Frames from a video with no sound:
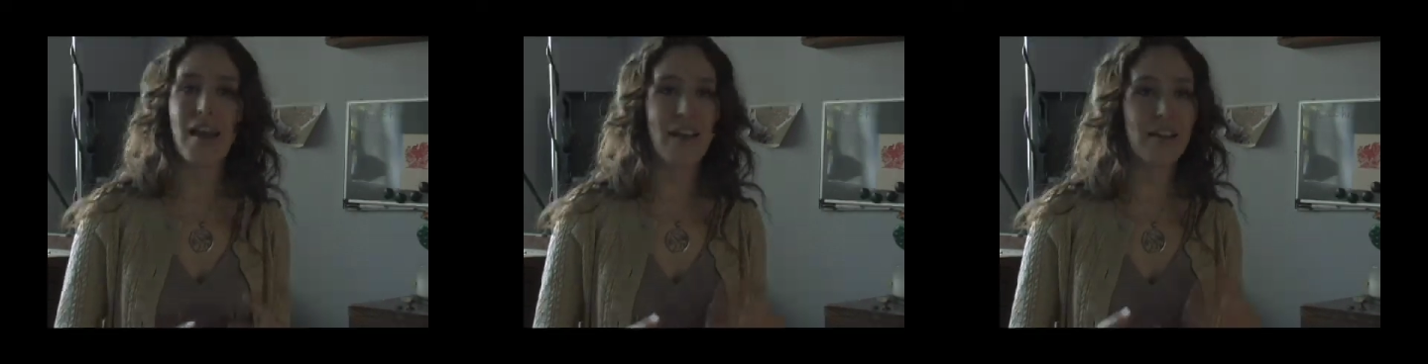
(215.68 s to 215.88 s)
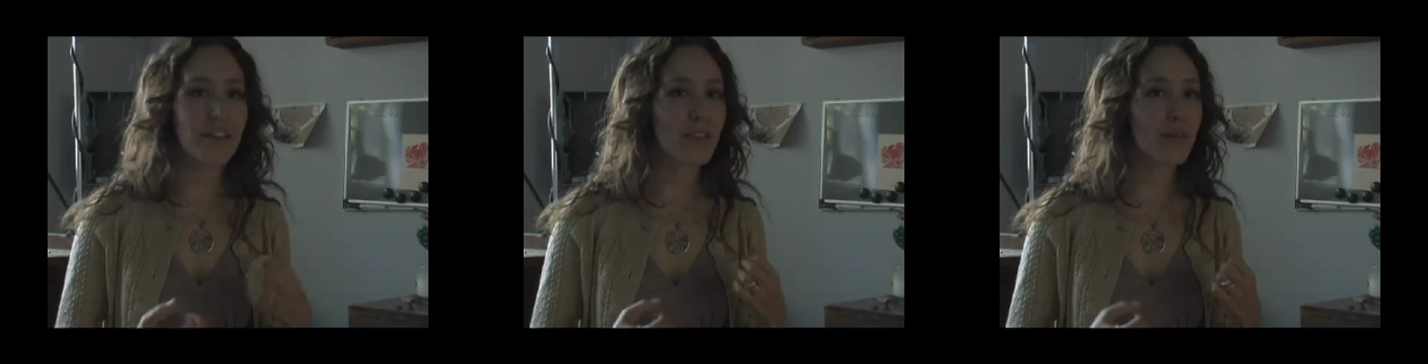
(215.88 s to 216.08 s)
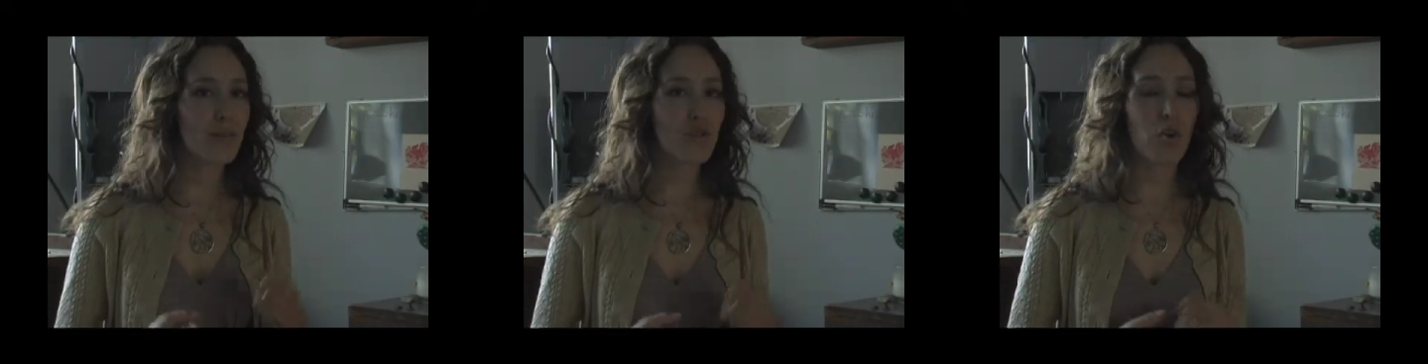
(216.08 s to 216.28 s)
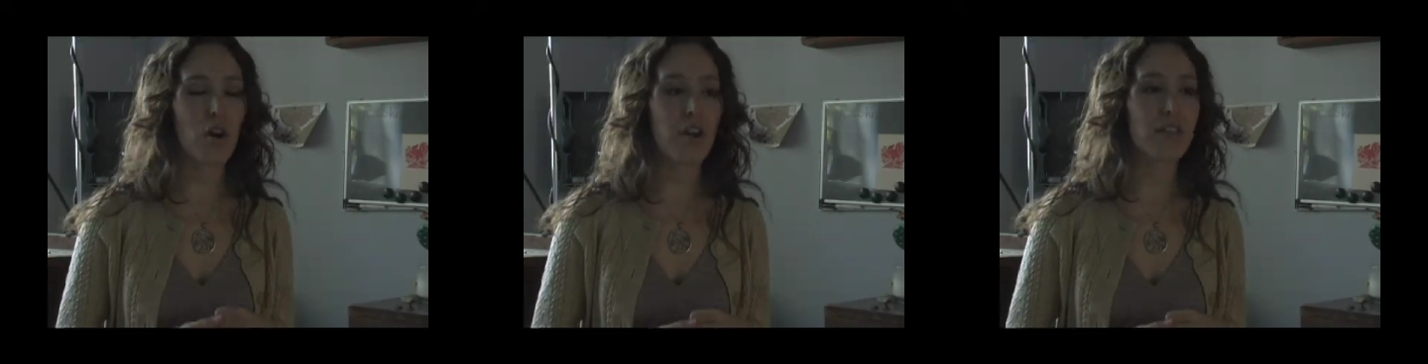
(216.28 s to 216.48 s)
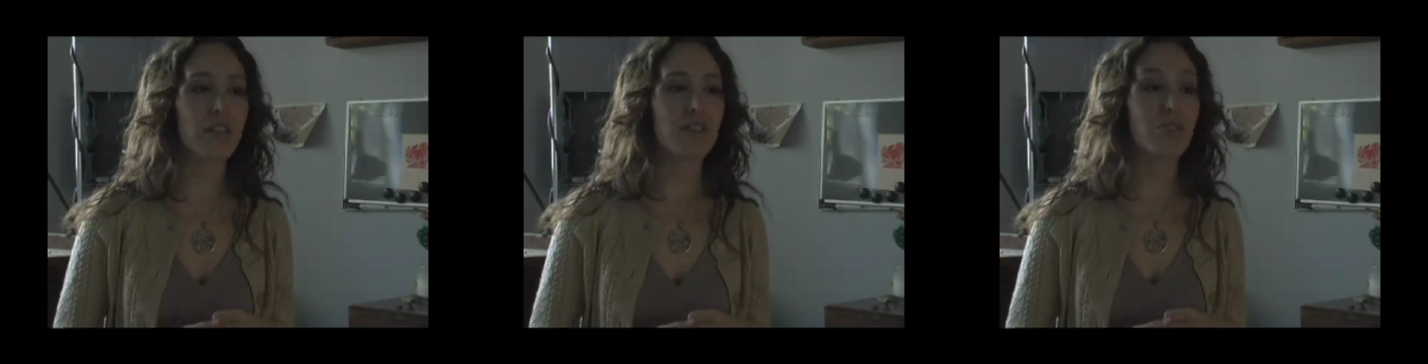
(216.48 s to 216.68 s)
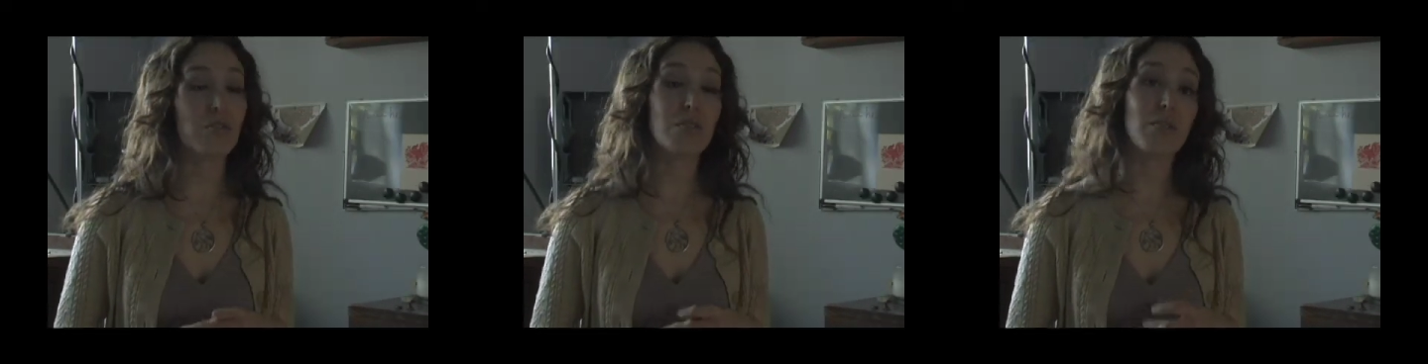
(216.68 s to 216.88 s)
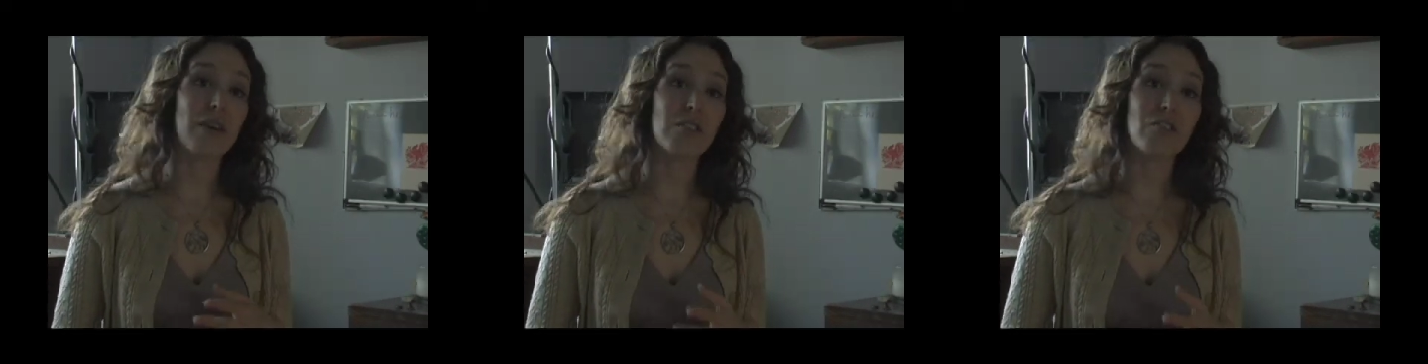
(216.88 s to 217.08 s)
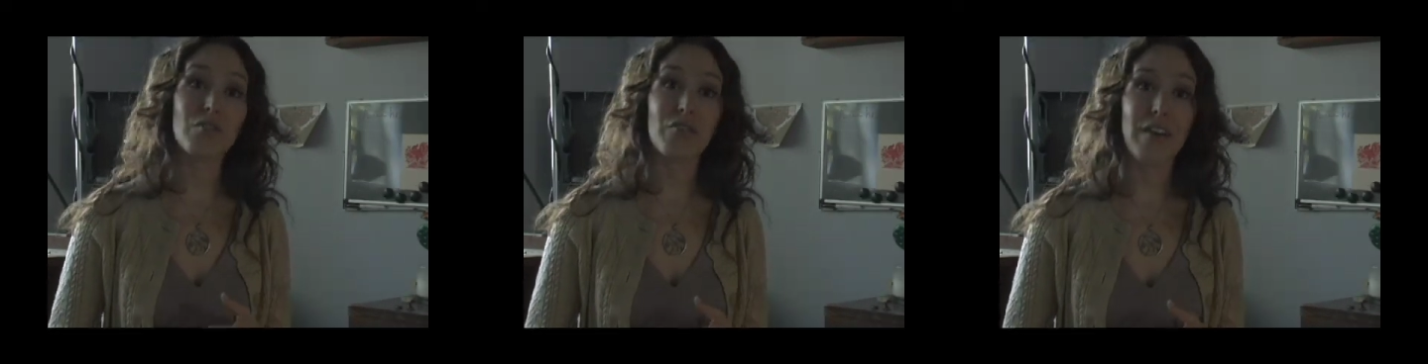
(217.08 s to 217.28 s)
and keep trying to do the
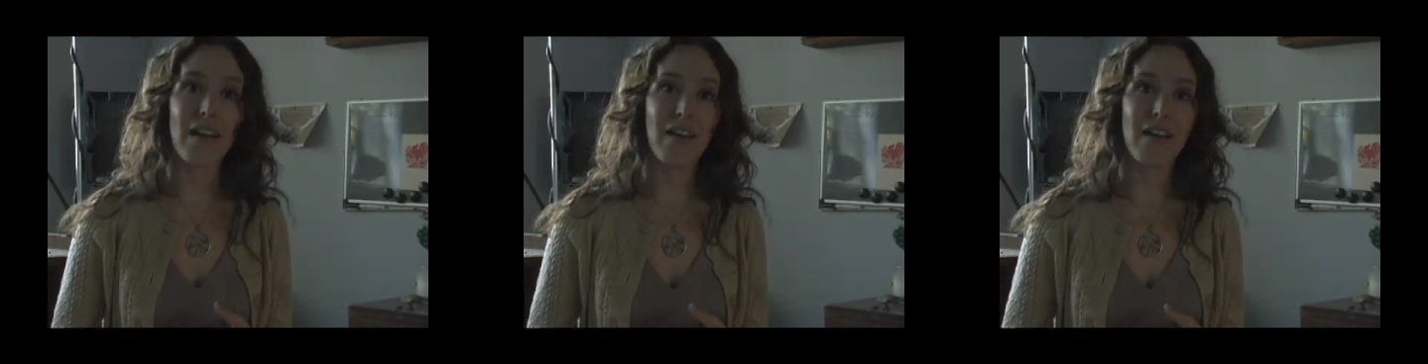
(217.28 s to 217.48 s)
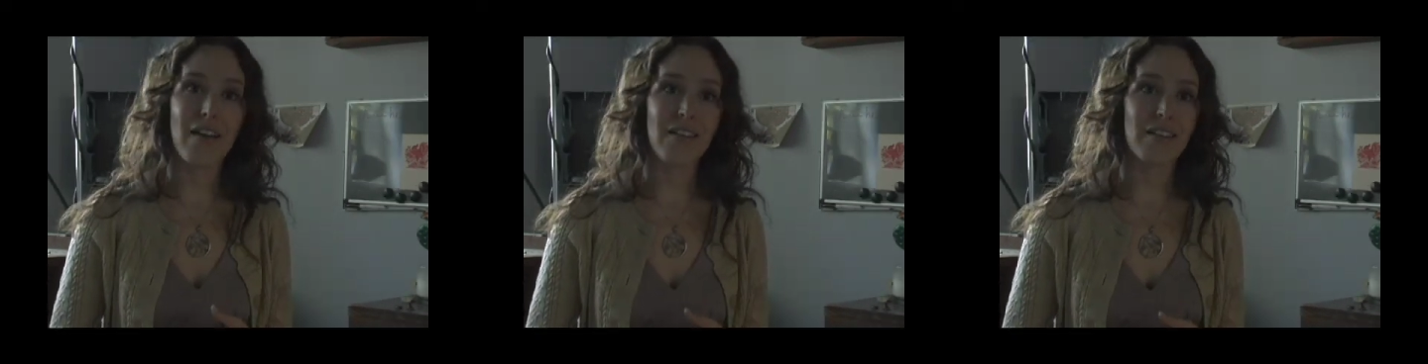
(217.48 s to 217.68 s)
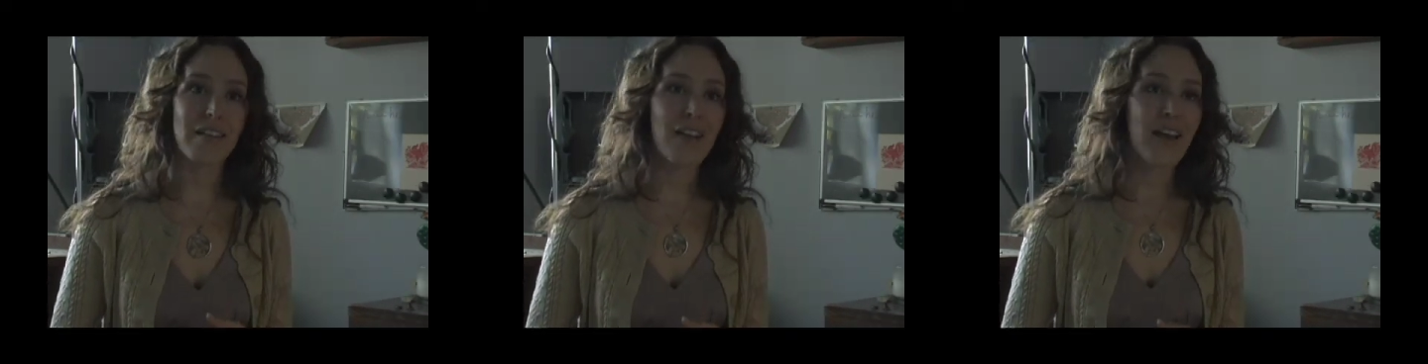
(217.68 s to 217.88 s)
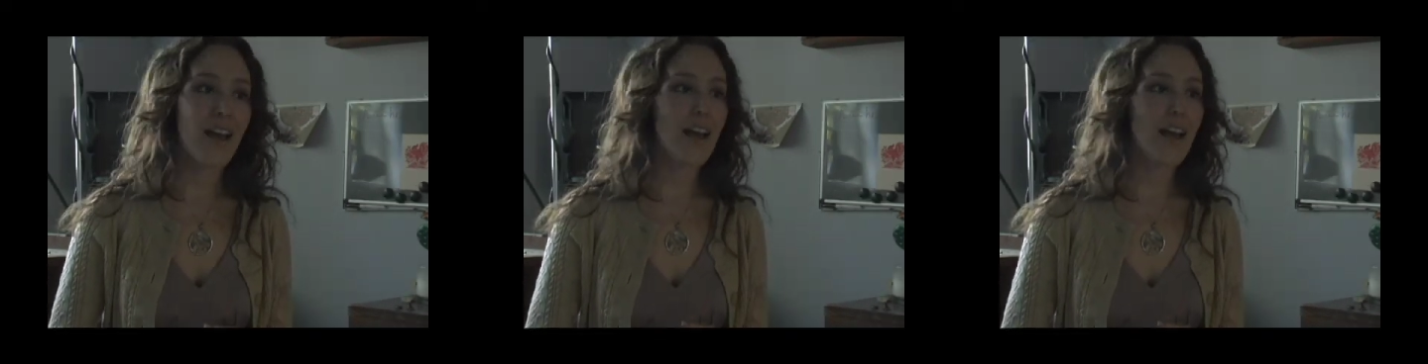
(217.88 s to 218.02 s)
best you can